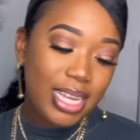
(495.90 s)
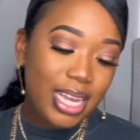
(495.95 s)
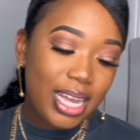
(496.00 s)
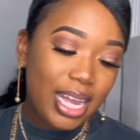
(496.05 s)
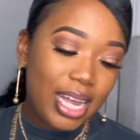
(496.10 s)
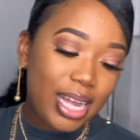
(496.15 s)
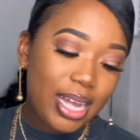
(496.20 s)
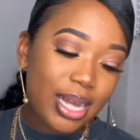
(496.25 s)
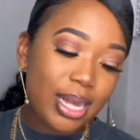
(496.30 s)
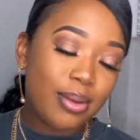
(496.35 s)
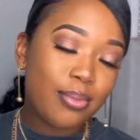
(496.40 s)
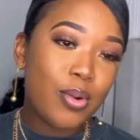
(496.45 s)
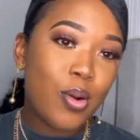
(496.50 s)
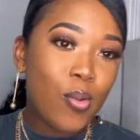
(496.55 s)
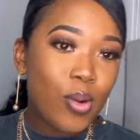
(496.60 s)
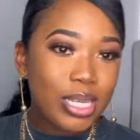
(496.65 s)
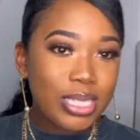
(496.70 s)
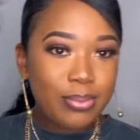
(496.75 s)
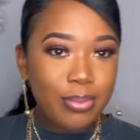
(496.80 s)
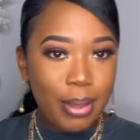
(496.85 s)

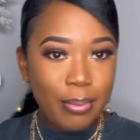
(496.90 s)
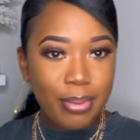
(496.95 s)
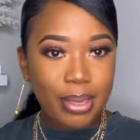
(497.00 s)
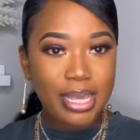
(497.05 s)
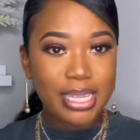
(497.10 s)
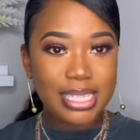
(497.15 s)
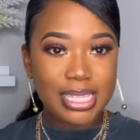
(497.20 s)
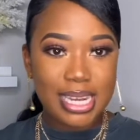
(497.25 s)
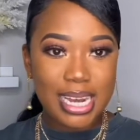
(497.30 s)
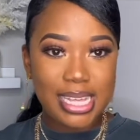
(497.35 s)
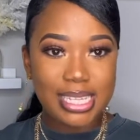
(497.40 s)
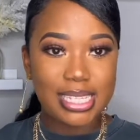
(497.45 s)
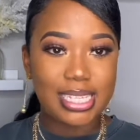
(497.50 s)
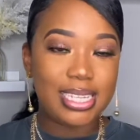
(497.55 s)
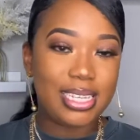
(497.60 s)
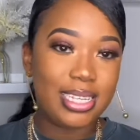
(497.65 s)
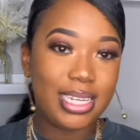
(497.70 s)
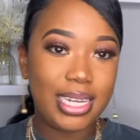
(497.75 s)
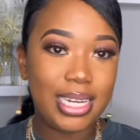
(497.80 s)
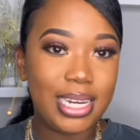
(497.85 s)
What's my biggest
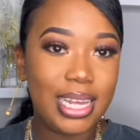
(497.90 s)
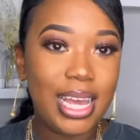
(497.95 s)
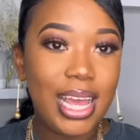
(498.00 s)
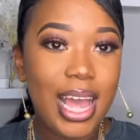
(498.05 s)
lesson?